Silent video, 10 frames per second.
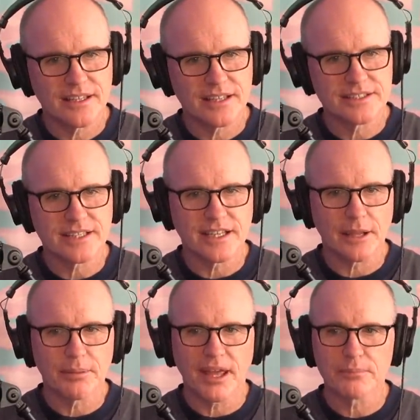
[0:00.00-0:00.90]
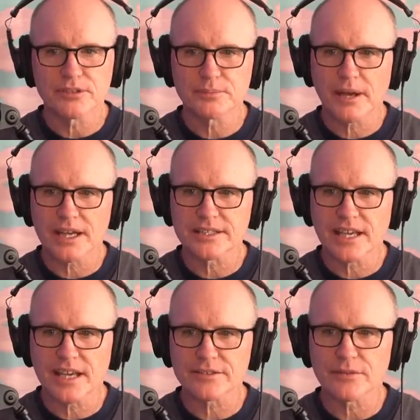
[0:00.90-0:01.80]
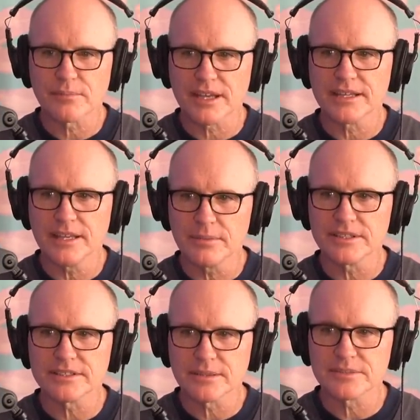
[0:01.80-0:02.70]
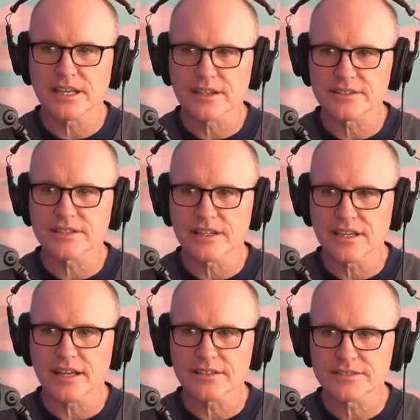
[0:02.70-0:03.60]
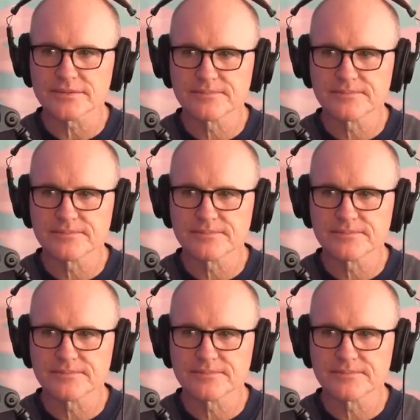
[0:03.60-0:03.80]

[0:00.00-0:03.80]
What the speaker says: And then Sunday Papers podcast with Mike Gibbons comes out on Sundays.